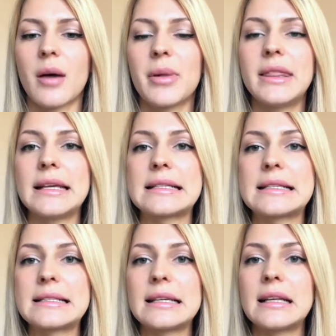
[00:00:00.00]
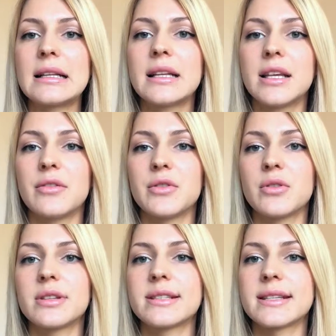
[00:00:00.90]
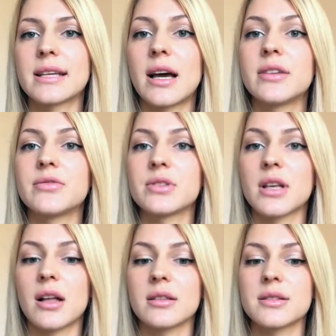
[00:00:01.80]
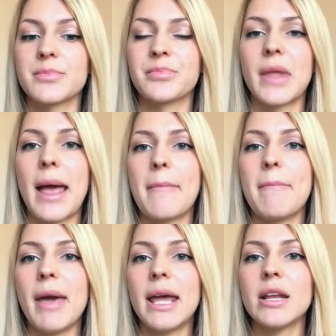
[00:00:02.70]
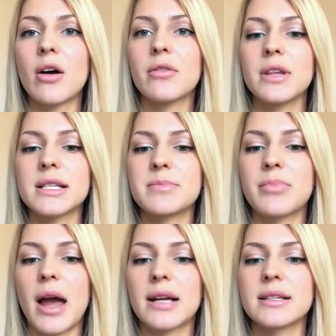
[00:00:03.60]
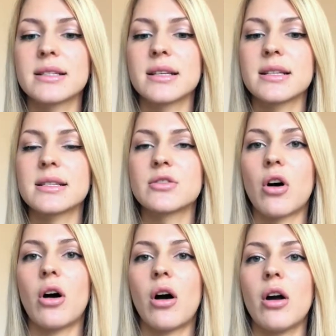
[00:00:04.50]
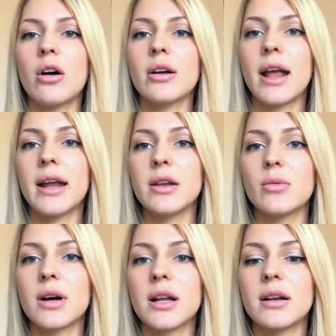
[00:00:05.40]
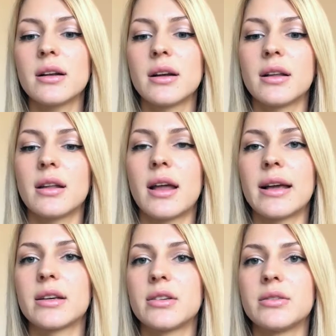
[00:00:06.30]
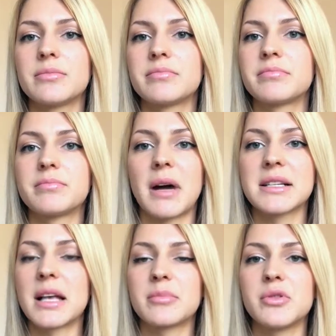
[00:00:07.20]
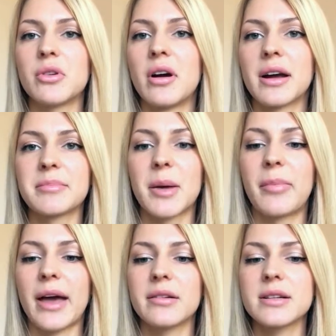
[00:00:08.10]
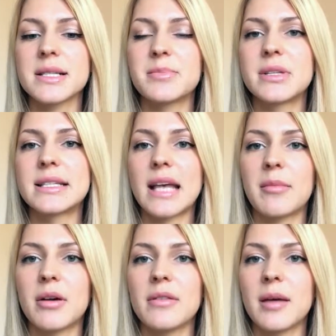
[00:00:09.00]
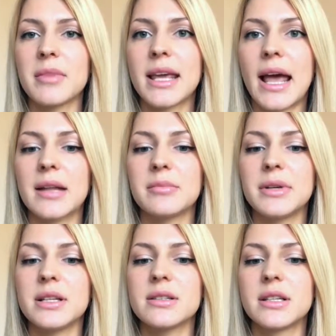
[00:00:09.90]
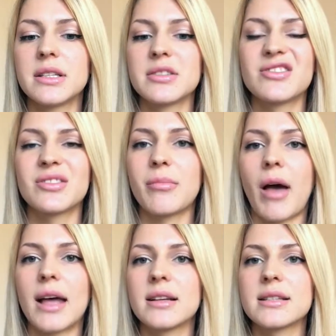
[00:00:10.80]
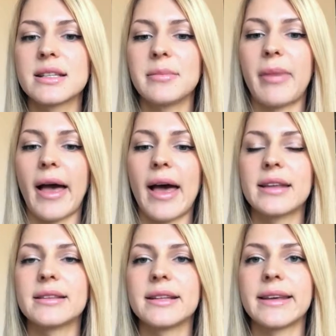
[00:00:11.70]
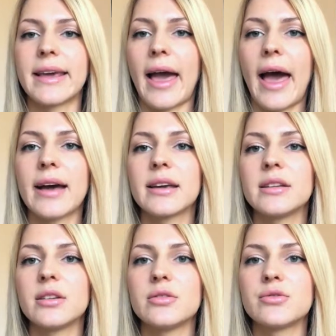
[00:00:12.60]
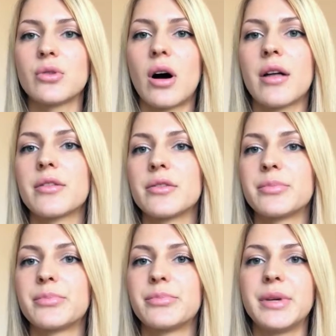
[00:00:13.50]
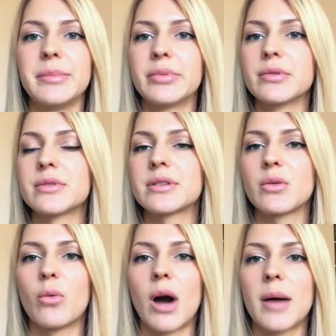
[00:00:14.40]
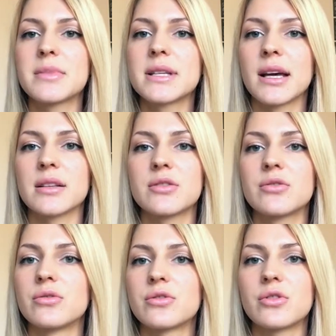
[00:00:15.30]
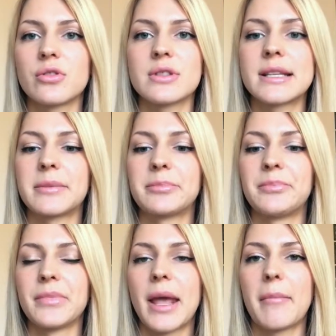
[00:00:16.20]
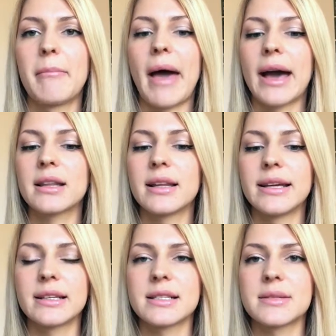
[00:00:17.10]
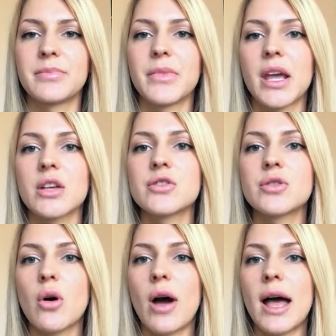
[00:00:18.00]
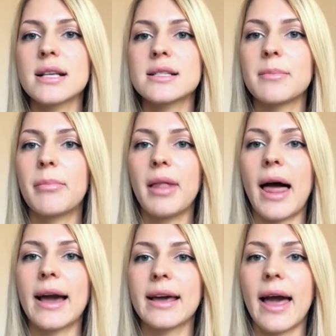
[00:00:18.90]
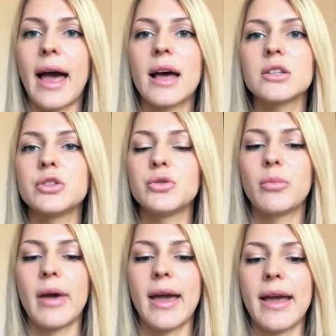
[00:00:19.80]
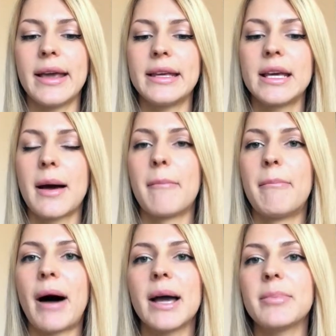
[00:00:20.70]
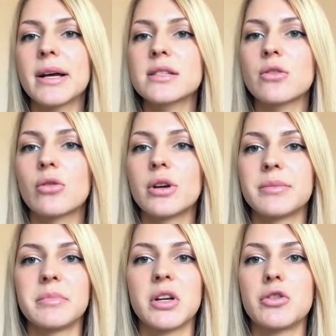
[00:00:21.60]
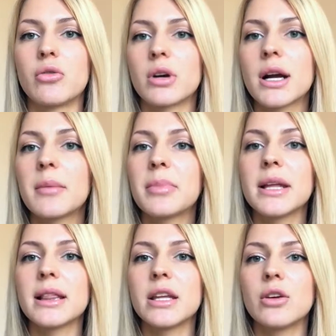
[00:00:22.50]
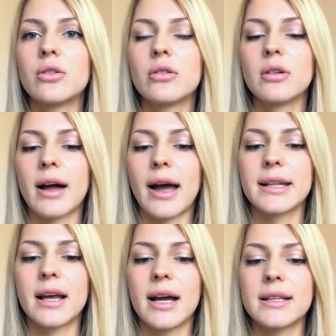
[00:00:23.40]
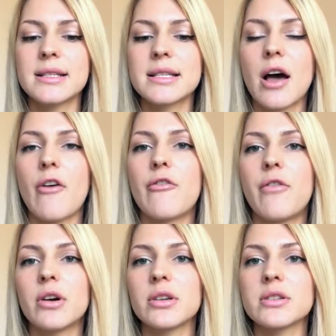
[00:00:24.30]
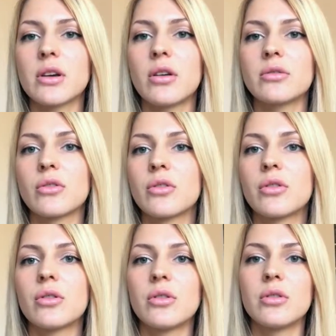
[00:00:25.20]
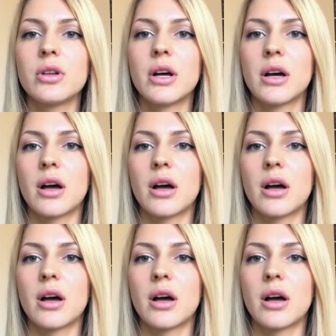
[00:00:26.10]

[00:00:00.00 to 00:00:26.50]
but they still give you the desired result. Many of these practices don't hurt anyone, like except your competitors, but some of them can be tremendously bad, like hacking into other people's websites to insert some backlinks. So as a black hat, you may bypass or ignore completely Google guidelines, focus on Google